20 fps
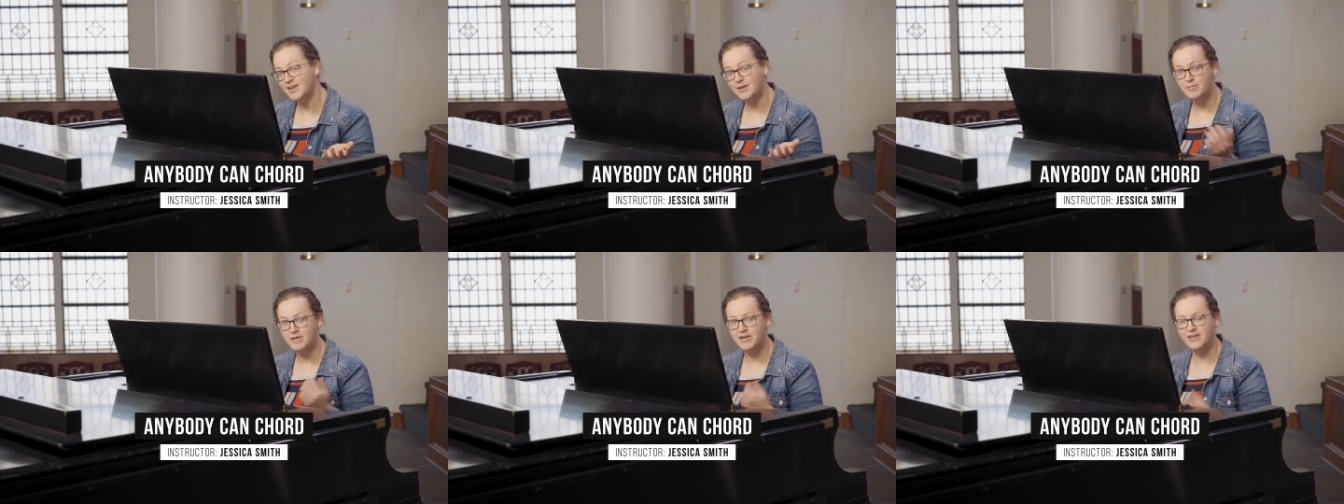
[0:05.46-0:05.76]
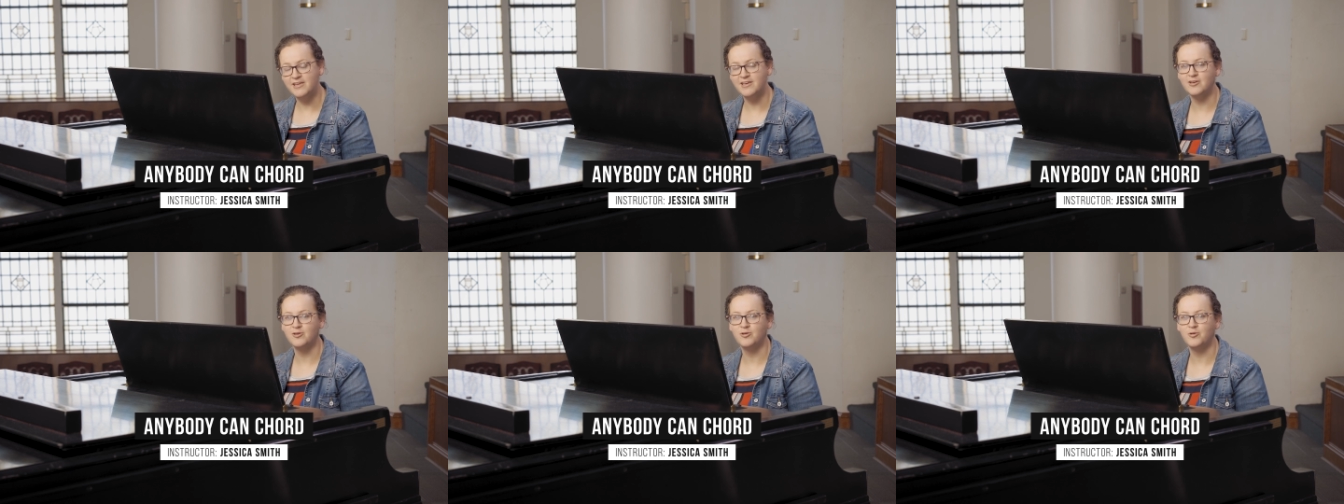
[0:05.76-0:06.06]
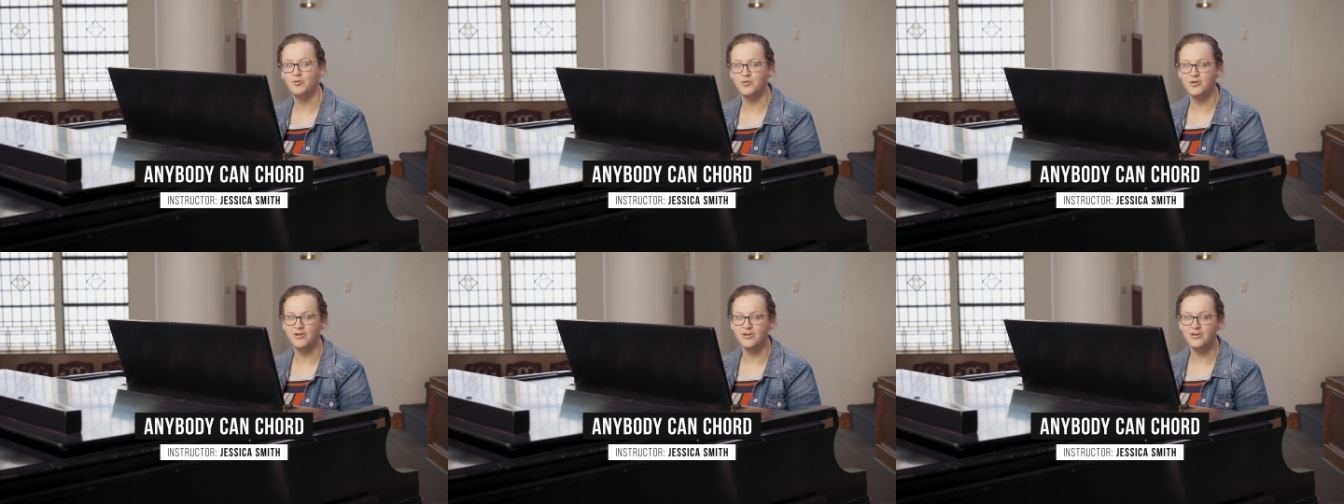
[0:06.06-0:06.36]
Anybody Can
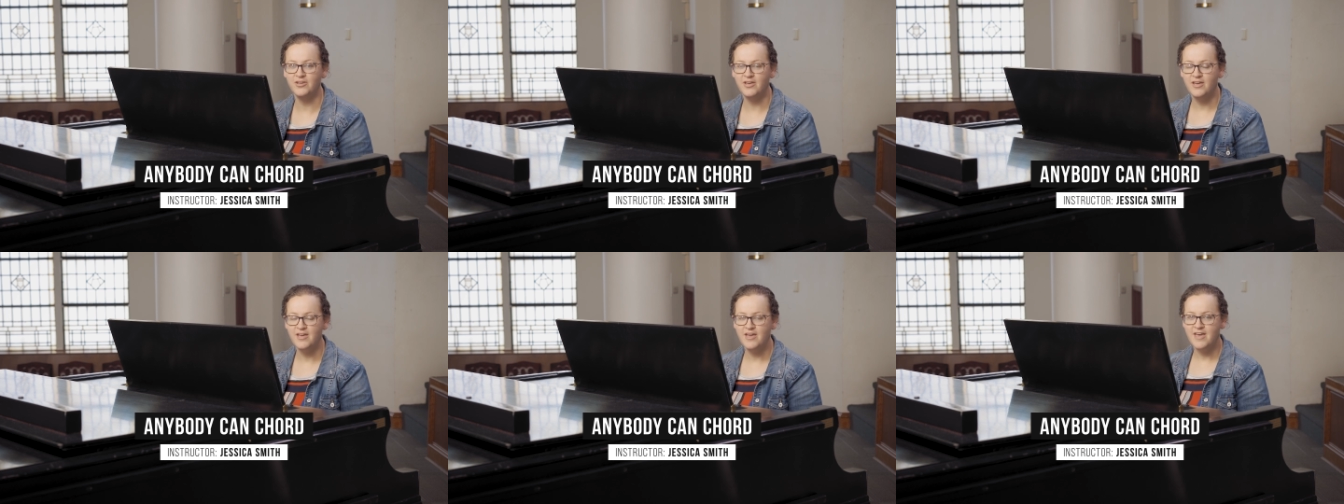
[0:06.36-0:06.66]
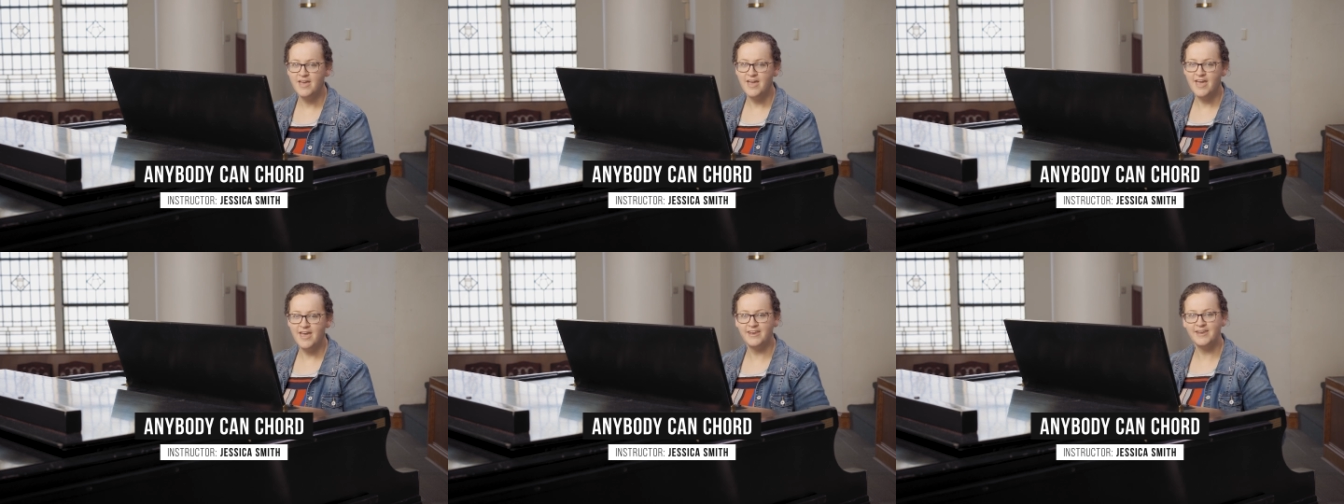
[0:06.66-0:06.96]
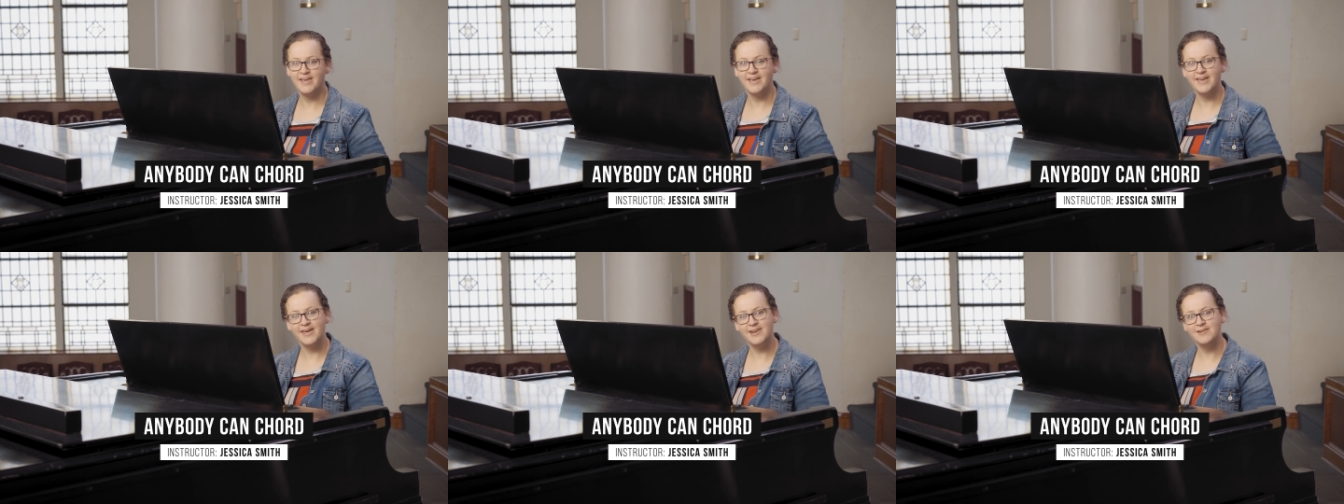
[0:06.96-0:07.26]
Chord,
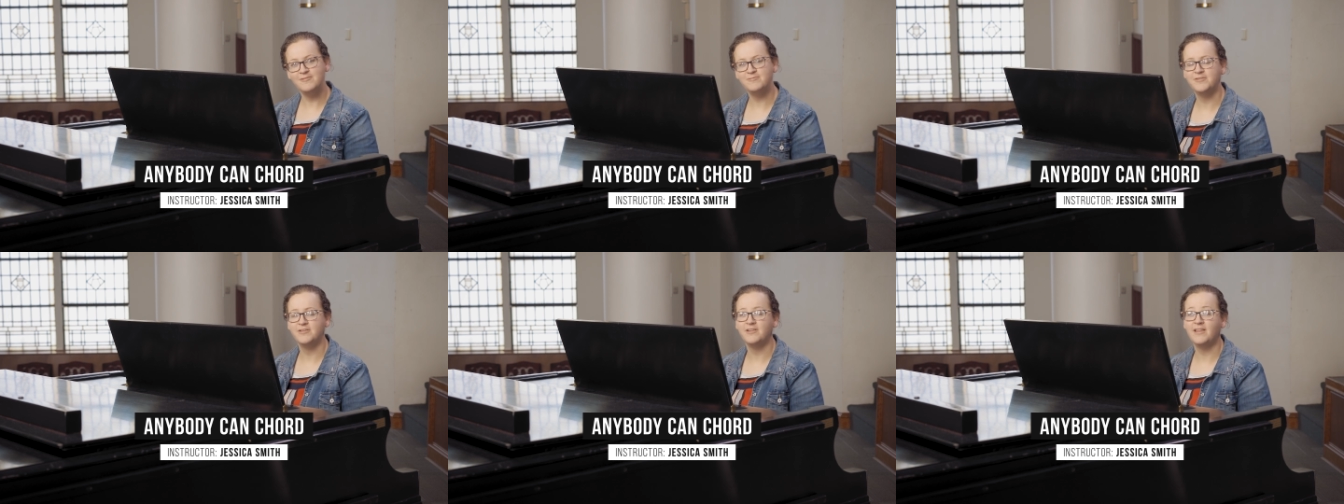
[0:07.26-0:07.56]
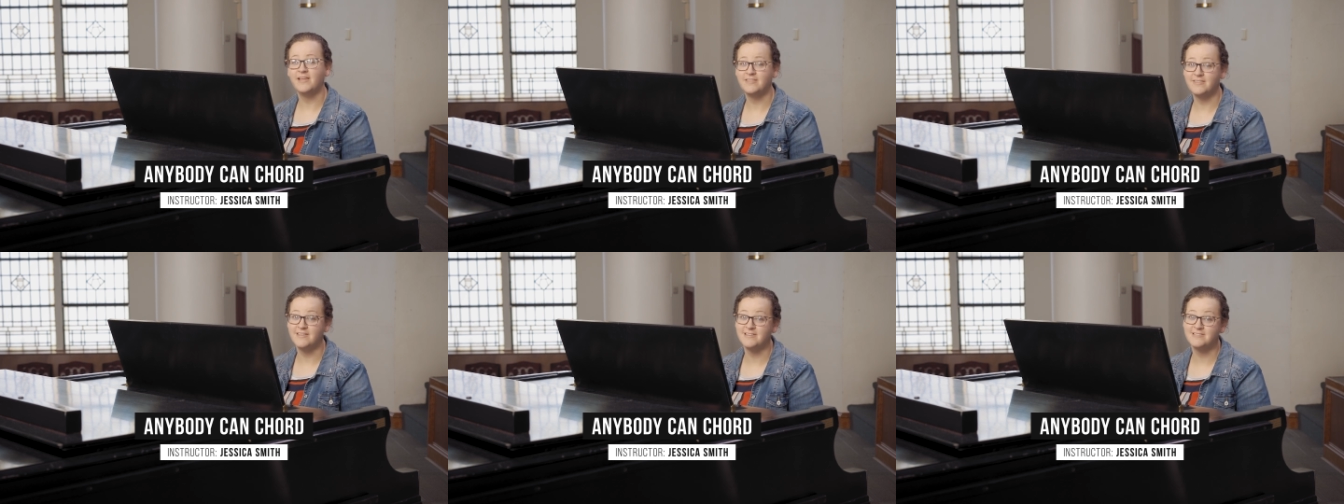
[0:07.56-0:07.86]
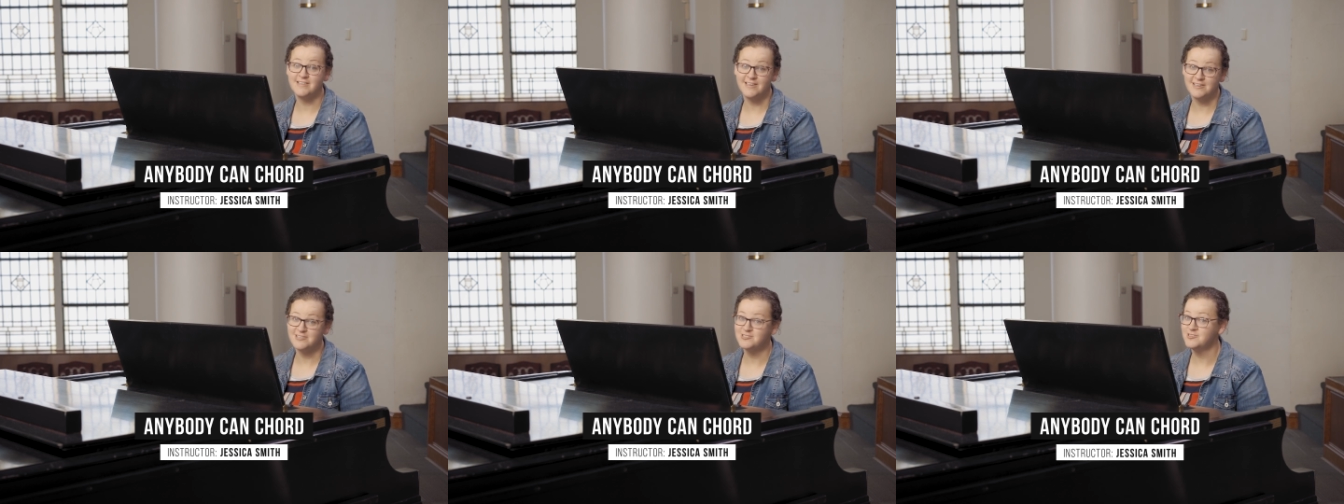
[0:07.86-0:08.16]
and I kind of feel like
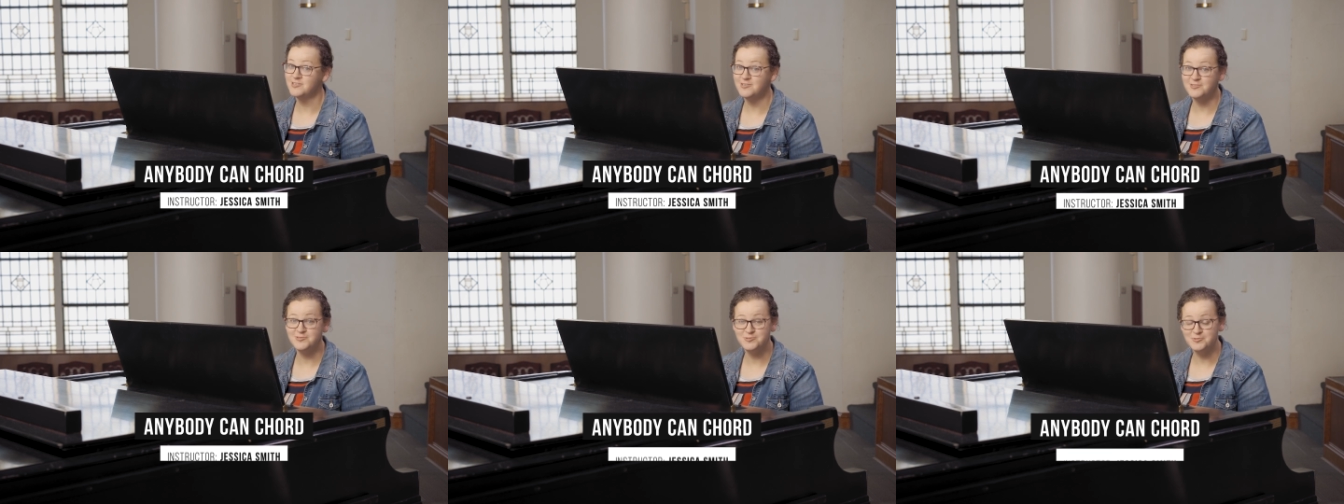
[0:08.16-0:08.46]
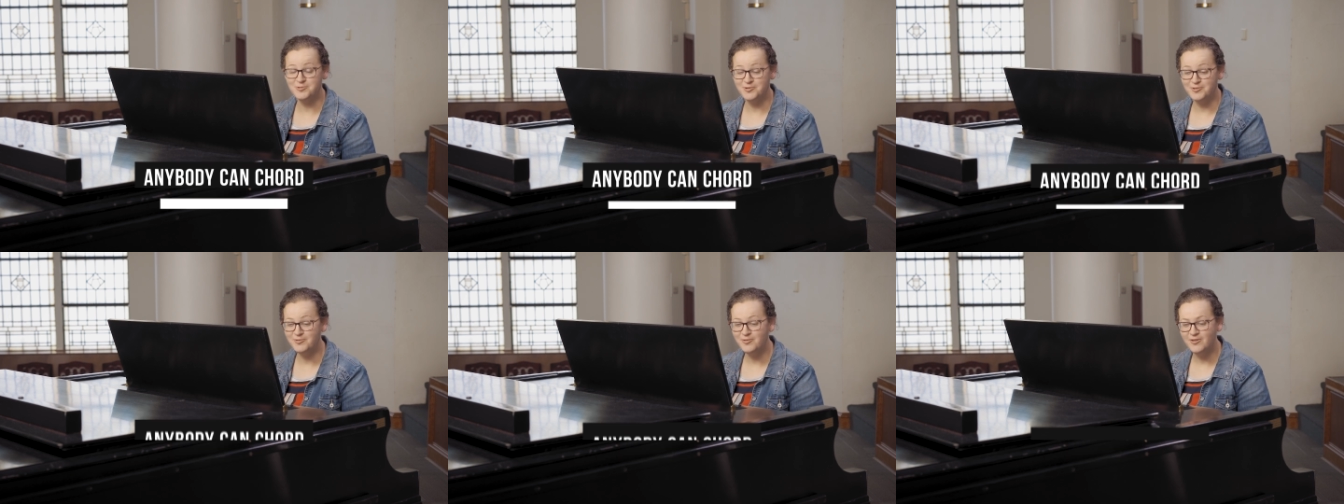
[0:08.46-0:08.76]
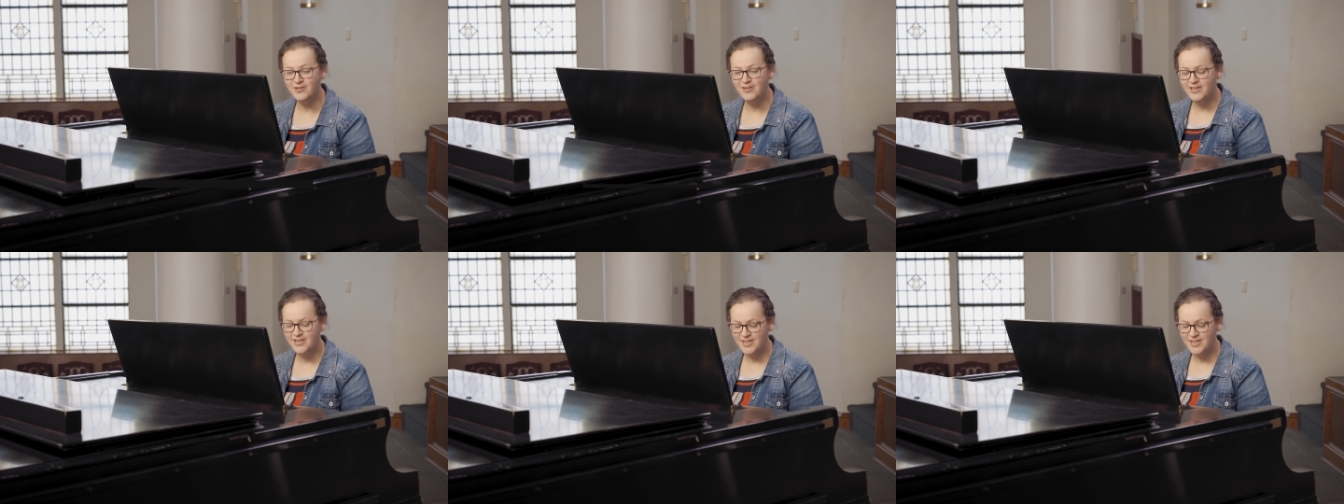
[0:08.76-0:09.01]
that's actually true.